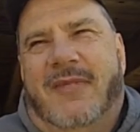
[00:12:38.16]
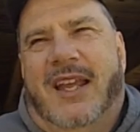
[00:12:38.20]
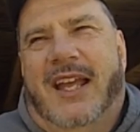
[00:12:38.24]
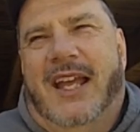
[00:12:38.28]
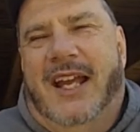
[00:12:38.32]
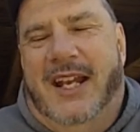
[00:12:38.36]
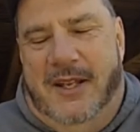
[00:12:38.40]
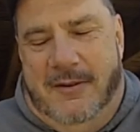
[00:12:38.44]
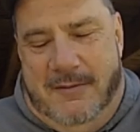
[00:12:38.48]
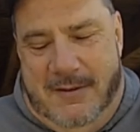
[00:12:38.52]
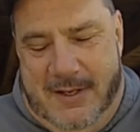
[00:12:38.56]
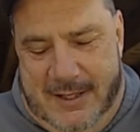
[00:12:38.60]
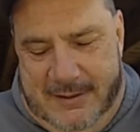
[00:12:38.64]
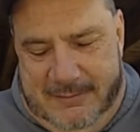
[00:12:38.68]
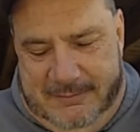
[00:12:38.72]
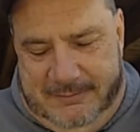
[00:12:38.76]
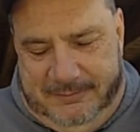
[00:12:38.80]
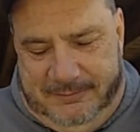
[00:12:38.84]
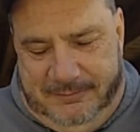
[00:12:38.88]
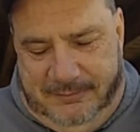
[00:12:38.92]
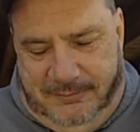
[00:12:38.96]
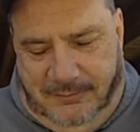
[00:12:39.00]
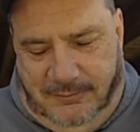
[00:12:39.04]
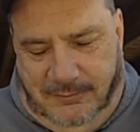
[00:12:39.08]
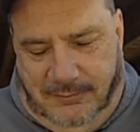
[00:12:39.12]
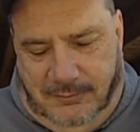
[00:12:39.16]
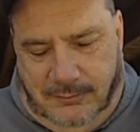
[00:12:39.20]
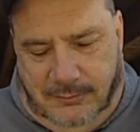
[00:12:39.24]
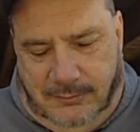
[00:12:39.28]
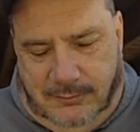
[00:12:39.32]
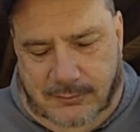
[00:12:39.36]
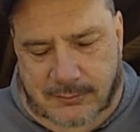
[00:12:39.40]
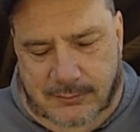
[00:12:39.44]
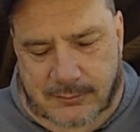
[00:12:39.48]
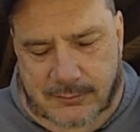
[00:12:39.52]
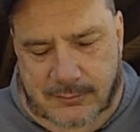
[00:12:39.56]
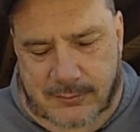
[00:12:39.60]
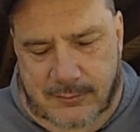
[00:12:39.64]
Anyway,
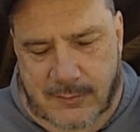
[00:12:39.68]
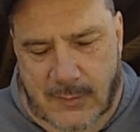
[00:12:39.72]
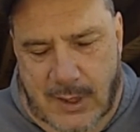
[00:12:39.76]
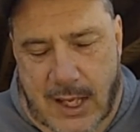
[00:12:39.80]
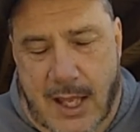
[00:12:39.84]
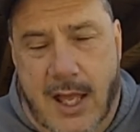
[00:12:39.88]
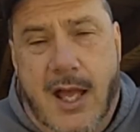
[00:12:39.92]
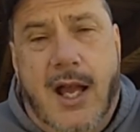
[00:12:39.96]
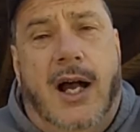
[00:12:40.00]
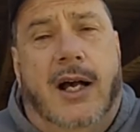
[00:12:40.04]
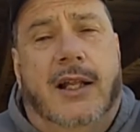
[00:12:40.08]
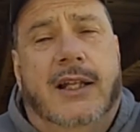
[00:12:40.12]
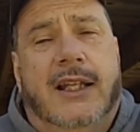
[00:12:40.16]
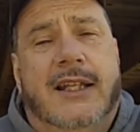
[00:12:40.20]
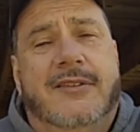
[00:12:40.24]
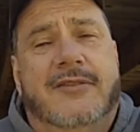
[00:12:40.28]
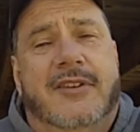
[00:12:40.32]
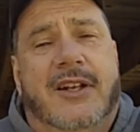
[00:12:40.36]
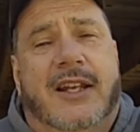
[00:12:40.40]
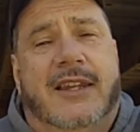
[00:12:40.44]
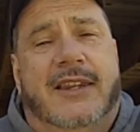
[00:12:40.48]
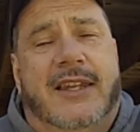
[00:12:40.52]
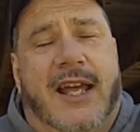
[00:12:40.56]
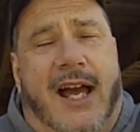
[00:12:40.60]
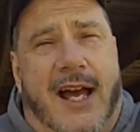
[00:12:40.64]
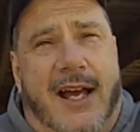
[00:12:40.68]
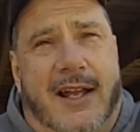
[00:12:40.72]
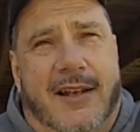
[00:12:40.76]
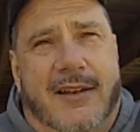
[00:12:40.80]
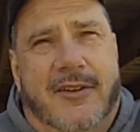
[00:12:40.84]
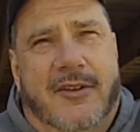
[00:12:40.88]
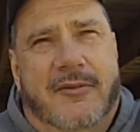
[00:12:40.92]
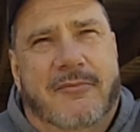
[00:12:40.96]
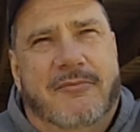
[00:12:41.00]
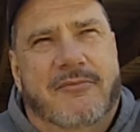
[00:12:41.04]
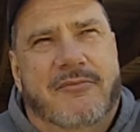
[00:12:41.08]
I'll leave it at that.